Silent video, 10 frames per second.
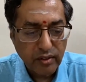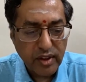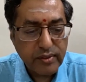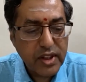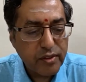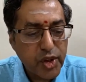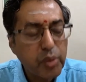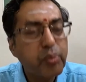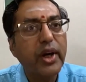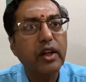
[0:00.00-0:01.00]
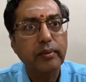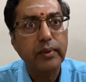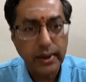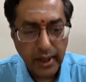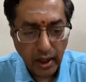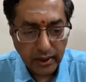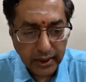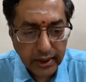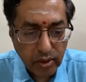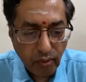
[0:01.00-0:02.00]
From the viewpoint of the
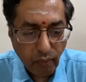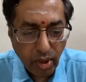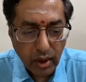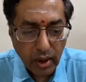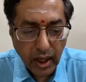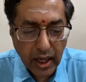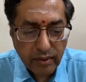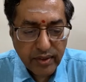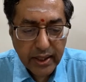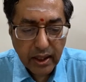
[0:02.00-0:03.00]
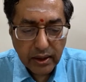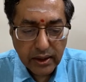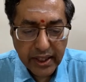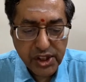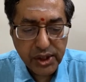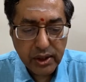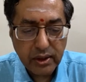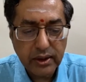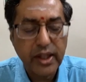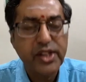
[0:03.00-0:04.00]
Jnani, having a
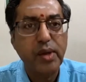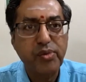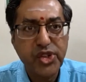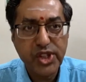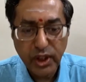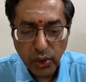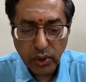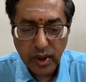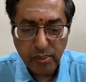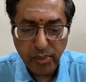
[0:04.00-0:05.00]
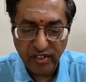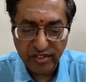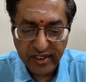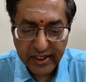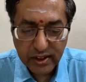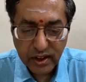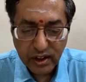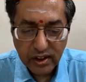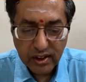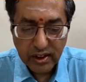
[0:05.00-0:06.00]
nature that is absolutely perfect,
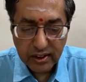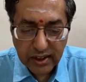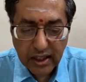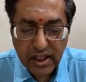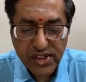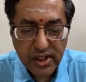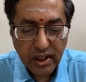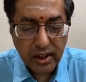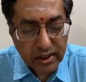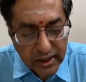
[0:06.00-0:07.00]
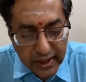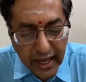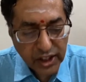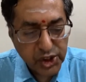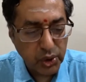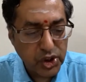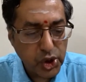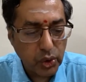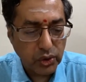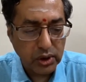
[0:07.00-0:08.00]
that is the actual
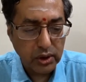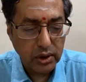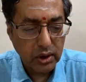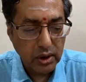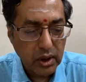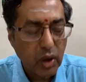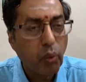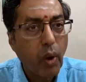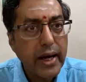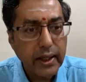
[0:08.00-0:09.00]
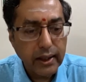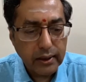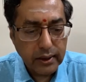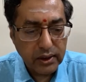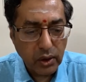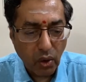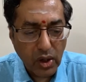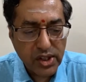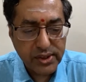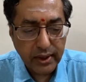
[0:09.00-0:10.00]
truth. While the
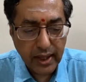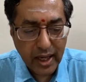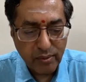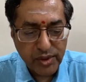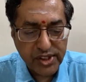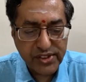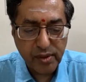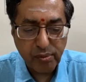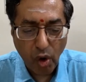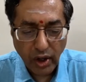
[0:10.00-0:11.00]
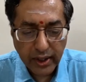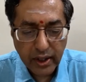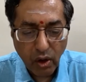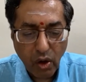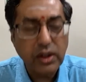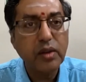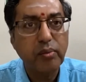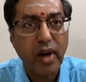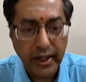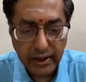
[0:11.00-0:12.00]
thoughts that I'm just the body or the
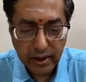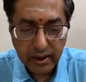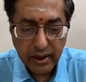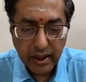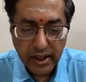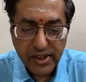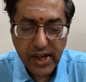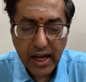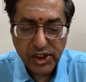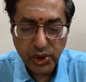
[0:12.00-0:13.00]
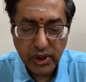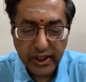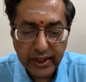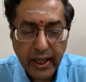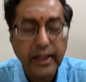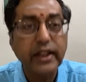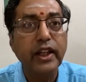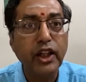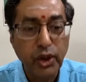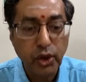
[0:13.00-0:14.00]
mind is actually an
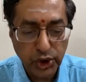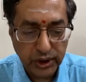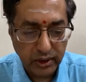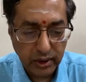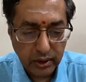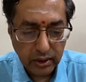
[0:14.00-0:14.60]
illusion.